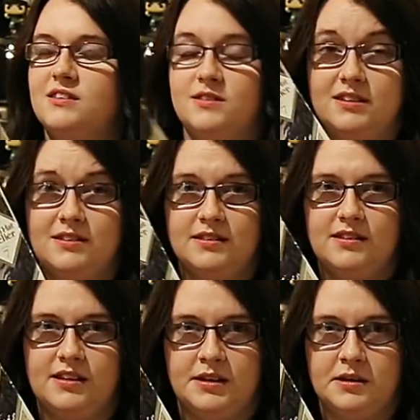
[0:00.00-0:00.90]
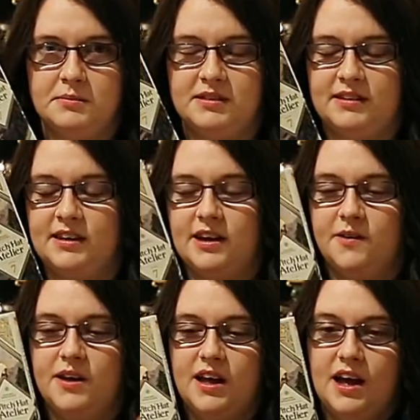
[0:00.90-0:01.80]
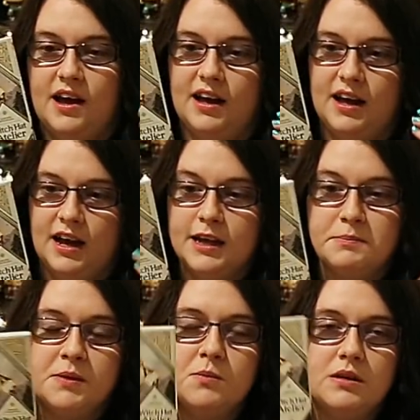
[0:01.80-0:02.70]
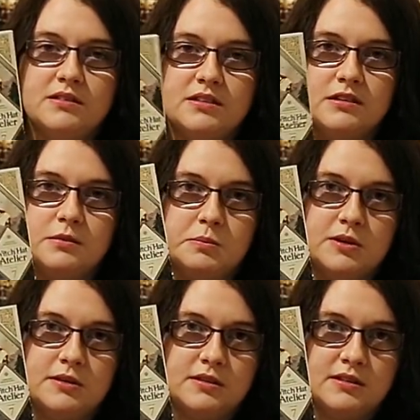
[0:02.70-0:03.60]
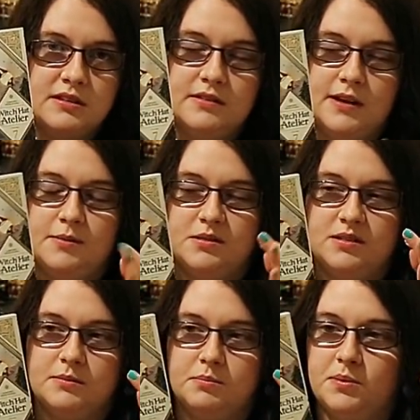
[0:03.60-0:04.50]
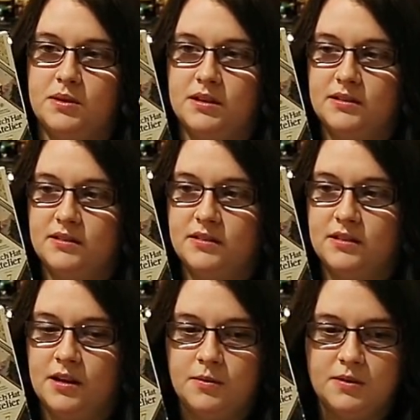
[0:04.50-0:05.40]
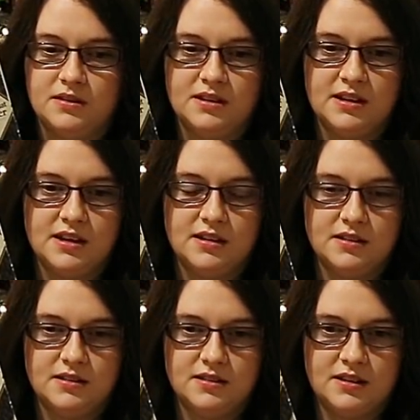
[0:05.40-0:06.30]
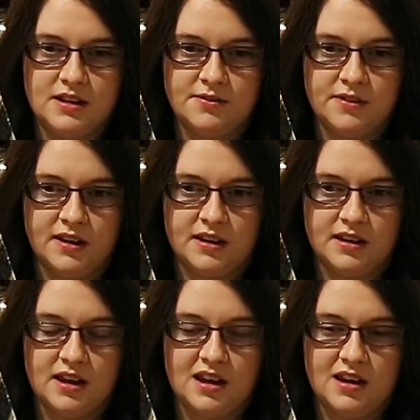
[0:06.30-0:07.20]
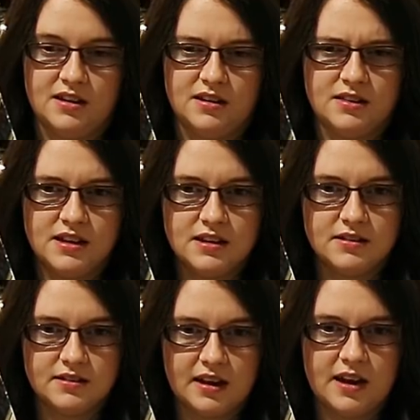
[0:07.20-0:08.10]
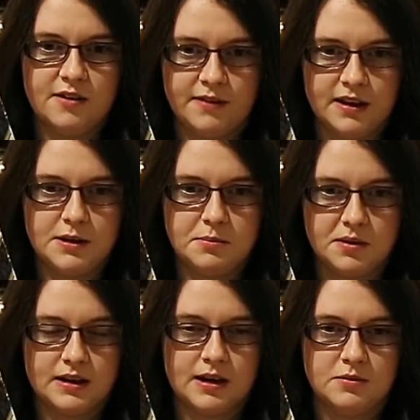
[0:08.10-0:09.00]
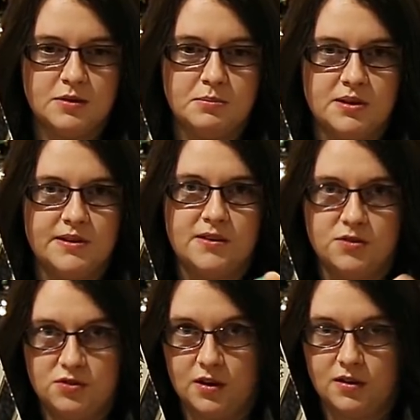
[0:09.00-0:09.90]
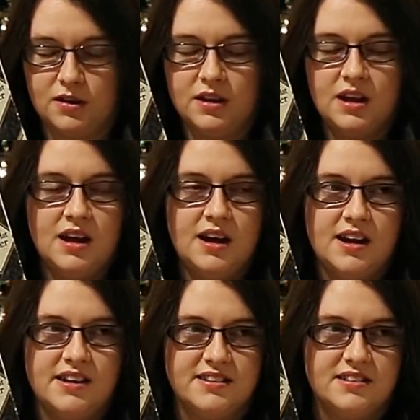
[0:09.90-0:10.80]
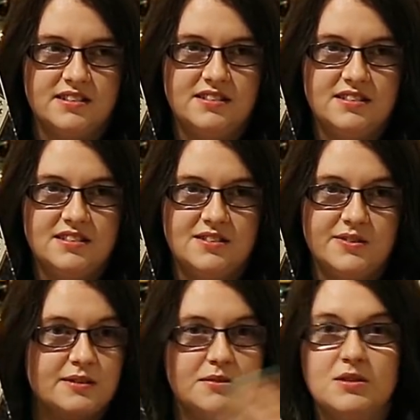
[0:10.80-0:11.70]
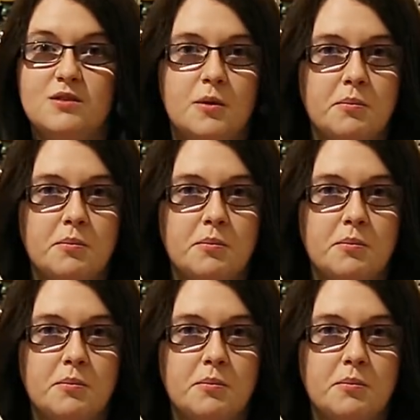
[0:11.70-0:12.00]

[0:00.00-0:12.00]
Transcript: This is, I think, up to date now. I had been wanting to pre-order this on Amazon, but they weren't giving... I think it's available on Amazon, but they're out of stock. And I thought, well, there's no